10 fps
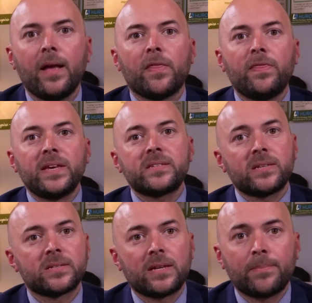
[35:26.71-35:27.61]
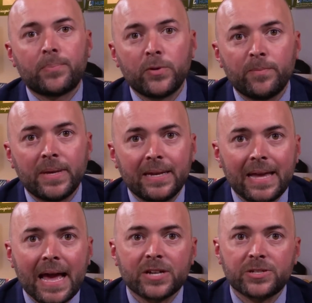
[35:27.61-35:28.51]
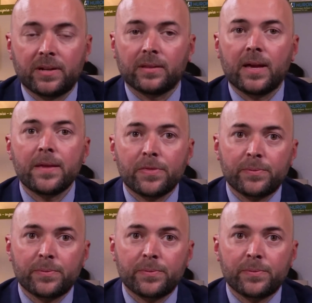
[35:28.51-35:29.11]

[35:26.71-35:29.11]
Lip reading: This is an improvement in action aligned